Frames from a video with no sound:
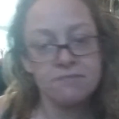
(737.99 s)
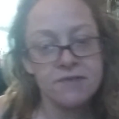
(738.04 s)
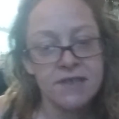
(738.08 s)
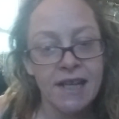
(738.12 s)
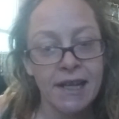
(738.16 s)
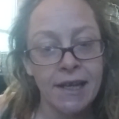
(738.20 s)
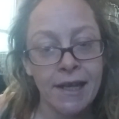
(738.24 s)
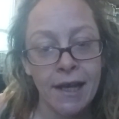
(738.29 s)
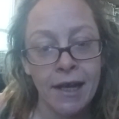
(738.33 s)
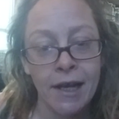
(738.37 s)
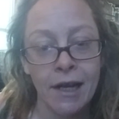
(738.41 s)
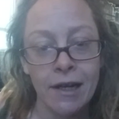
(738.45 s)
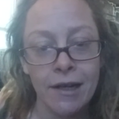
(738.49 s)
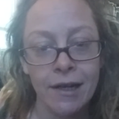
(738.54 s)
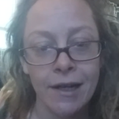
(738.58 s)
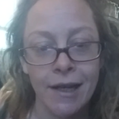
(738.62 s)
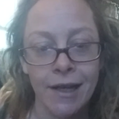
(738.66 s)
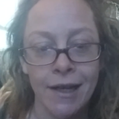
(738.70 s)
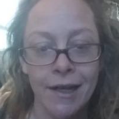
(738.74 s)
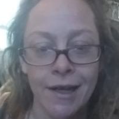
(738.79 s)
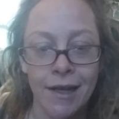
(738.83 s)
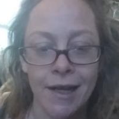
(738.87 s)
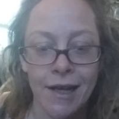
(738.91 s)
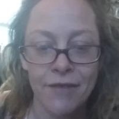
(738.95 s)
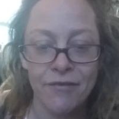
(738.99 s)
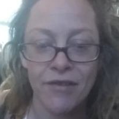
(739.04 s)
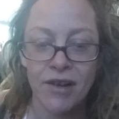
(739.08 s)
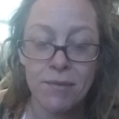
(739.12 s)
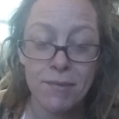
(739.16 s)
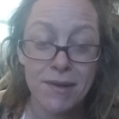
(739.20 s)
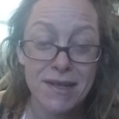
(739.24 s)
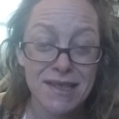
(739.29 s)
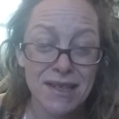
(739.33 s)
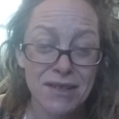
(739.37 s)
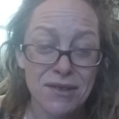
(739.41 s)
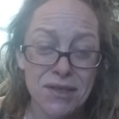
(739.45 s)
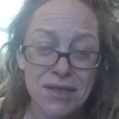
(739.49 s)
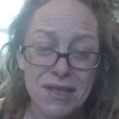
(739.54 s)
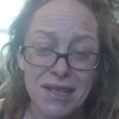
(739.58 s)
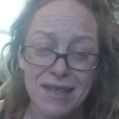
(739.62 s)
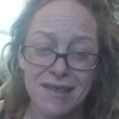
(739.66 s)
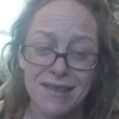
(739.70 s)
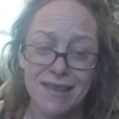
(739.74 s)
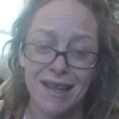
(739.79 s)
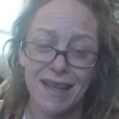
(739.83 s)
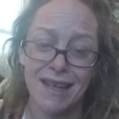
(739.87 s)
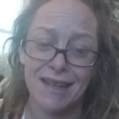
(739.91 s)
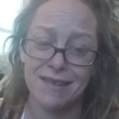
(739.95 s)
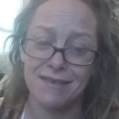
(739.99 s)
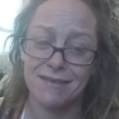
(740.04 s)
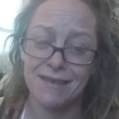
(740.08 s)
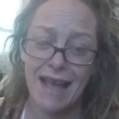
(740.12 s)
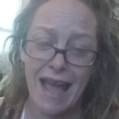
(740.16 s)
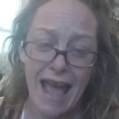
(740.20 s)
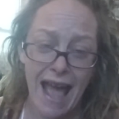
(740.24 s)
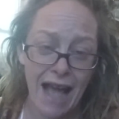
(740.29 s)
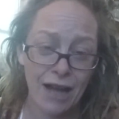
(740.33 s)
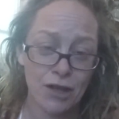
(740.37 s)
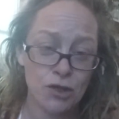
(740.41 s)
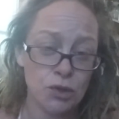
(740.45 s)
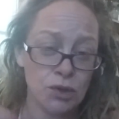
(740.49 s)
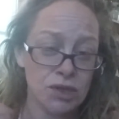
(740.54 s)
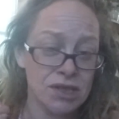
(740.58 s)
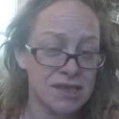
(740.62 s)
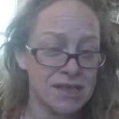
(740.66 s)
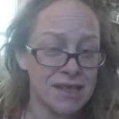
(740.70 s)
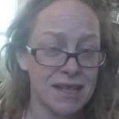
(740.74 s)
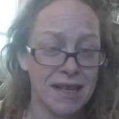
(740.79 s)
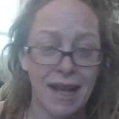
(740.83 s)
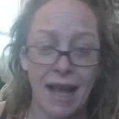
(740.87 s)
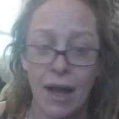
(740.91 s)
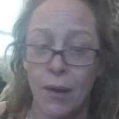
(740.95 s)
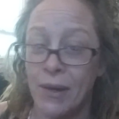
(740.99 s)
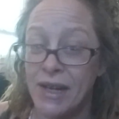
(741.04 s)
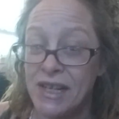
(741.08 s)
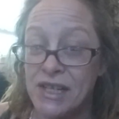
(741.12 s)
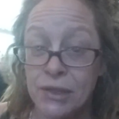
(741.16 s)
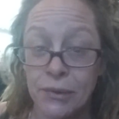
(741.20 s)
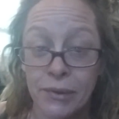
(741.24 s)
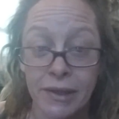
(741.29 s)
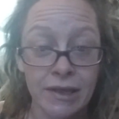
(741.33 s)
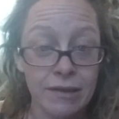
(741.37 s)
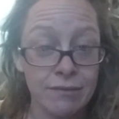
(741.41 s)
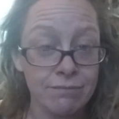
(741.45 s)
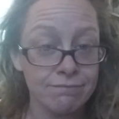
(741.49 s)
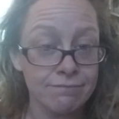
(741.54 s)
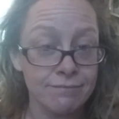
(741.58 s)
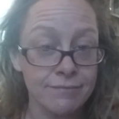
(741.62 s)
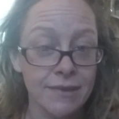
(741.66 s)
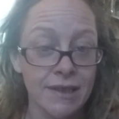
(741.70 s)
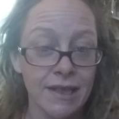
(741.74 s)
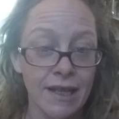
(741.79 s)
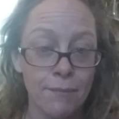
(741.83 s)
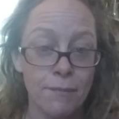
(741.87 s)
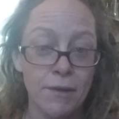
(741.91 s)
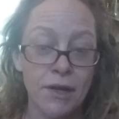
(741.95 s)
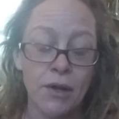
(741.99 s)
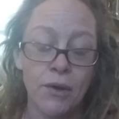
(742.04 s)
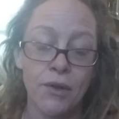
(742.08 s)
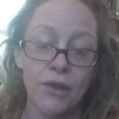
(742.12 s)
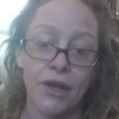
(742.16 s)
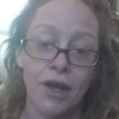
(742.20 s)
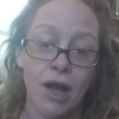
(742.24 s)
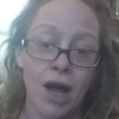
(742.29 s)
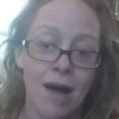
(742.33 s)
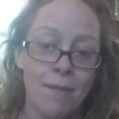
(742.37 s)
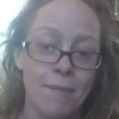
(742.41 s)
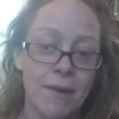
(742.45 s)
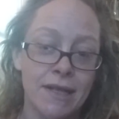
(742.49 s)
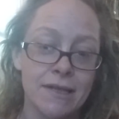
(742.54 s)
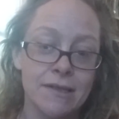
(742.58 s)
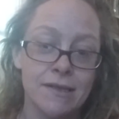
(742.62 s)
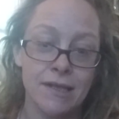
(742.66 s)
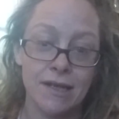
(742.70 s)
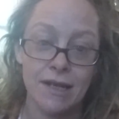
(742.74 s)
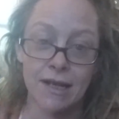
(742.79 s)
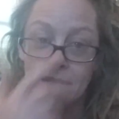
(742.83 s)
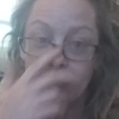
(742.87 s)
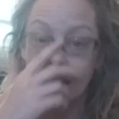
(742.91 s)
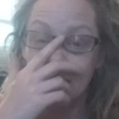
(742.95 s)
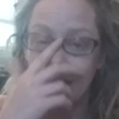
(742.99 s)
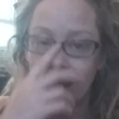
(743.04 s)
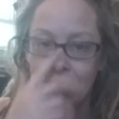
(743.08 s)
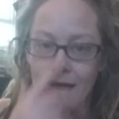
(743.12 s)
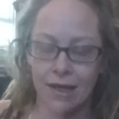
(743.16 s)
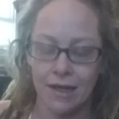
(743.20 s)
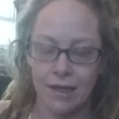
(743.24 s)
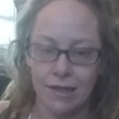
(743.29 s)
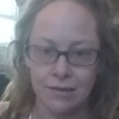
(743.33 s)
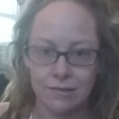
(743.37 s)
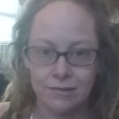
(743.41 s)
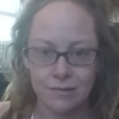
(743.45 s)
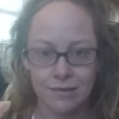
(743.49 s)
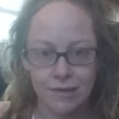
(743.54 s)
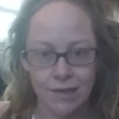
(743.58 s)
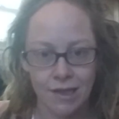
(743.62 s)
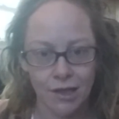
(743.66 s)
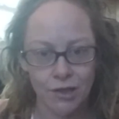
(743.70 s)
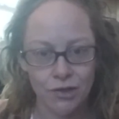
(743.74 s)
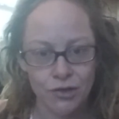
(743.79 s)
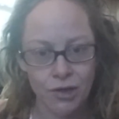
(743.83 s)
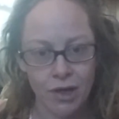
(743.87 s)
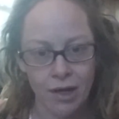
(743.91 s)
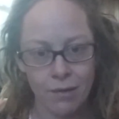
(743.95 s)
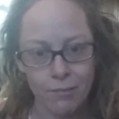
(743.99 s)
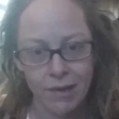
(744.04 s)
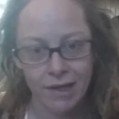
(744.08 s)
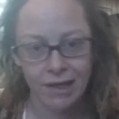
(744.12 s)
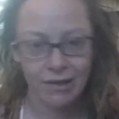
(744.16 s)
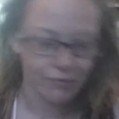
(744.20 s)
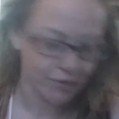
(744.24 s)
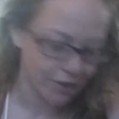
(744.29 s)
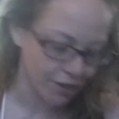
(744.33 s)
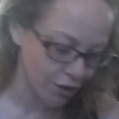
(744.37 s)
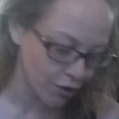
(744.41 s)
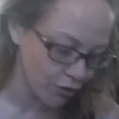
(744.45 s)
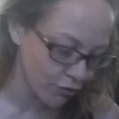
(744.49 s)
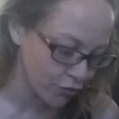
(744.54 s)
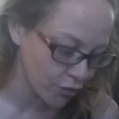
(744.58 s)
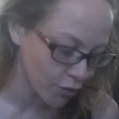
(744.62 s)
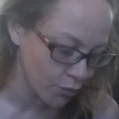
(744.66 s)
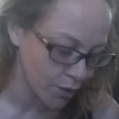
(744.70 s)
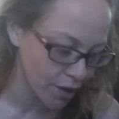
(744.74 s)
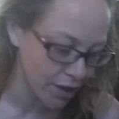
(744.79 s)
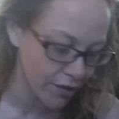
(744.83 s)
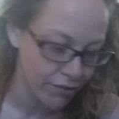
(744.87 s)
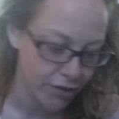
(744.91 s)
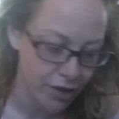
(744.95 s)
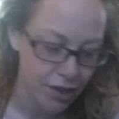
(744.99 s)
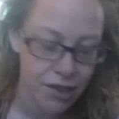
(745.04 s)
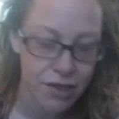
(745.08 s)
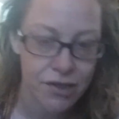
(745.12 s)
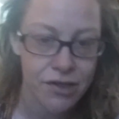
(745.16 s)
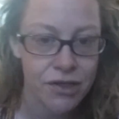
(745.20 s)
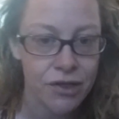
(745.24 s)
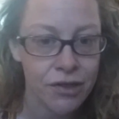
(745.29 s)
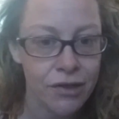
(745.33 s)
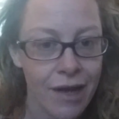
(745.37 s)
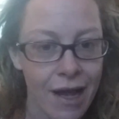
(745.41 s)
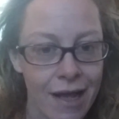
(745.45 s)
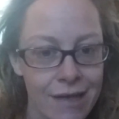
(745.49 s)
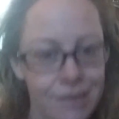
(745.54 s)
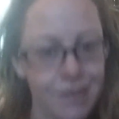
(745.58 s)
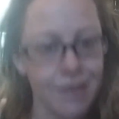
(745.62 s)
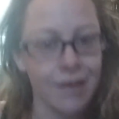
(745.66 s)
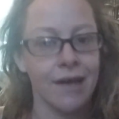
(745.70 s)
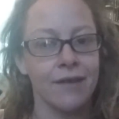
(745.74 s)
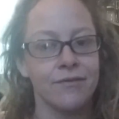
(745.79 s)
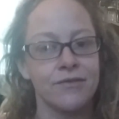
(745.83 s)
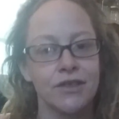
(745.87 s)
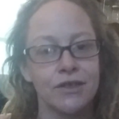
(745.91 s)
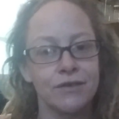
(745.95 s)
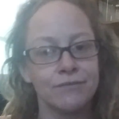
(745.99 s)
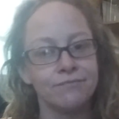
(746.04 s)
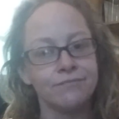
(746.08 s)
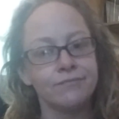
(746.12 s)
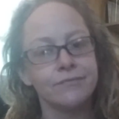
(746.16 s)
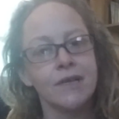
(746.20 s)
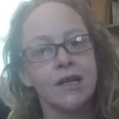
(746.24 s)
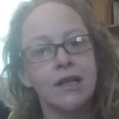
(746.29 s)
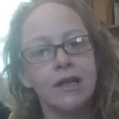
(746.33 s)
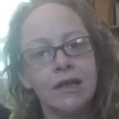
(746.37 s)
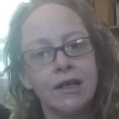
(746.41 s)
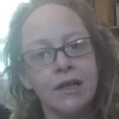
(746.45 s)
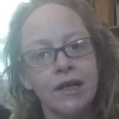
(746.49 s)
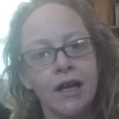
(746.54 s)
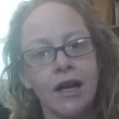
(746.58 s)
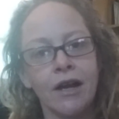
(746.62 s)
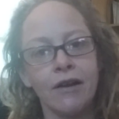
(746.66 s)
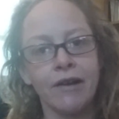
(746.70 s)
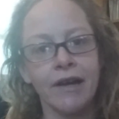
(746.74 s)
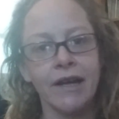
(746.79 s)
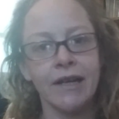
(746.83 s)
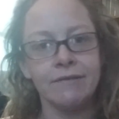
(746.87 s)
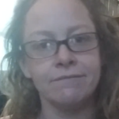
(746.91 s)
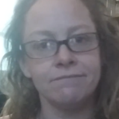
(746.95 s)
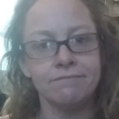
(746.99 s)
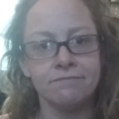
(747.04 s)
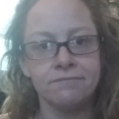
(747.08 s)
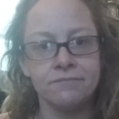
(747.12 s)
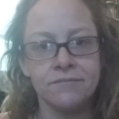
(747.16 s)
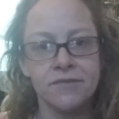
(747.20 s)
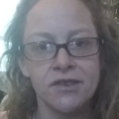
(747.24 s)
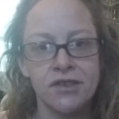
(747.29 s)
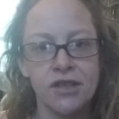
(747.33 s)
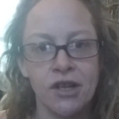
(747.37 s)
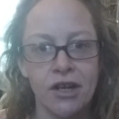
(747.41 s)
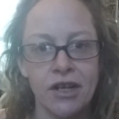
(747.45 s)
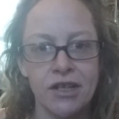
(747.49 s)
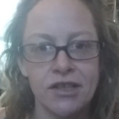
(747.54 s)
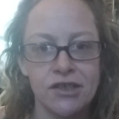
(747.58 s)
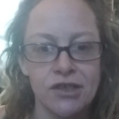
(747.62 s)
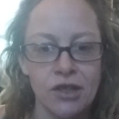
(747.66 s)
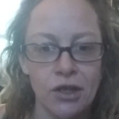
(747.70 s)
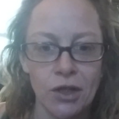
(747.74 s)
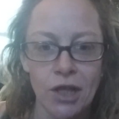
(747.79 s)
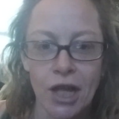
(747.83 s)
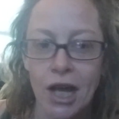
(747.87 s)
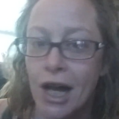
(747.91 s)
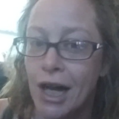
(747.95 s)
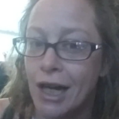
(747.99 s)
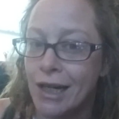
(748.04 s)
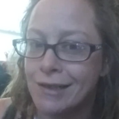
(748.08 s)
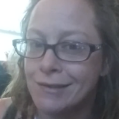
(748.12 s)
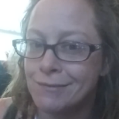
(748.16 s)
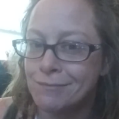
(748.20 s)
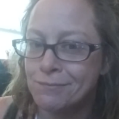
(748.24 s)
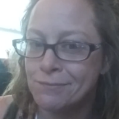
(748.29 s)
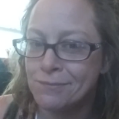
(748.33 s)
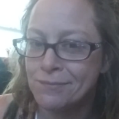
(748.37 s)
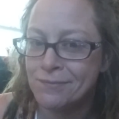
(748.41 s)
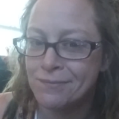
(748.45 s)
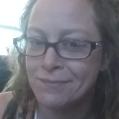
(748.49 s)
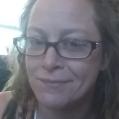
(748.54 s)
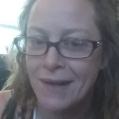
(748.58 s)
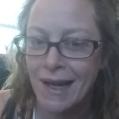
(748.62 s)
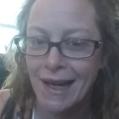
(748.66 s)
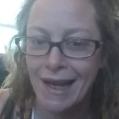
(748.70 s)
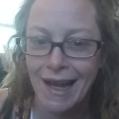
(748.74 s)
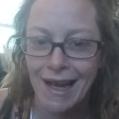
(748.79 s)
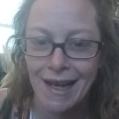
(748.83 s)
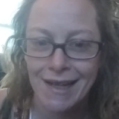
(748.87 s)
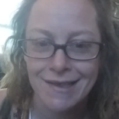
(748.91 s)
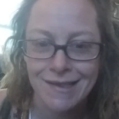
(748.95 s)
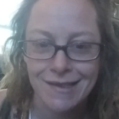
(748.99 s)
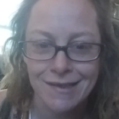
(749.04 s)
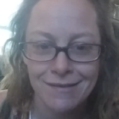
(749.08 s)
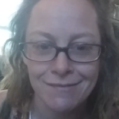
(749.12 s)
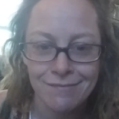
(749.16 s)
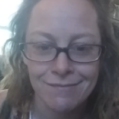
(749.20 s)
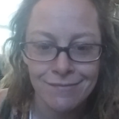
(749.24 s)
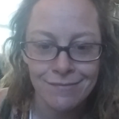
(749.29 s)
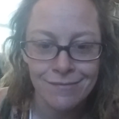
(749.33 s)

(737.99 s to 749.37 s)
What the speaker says: take care, and if anybody's interested in like actually seeing how I do it, let me know in the comments, and I'll try and make a video for whatever it is you're asking after. Alright, sorry it's so long. Bye guys.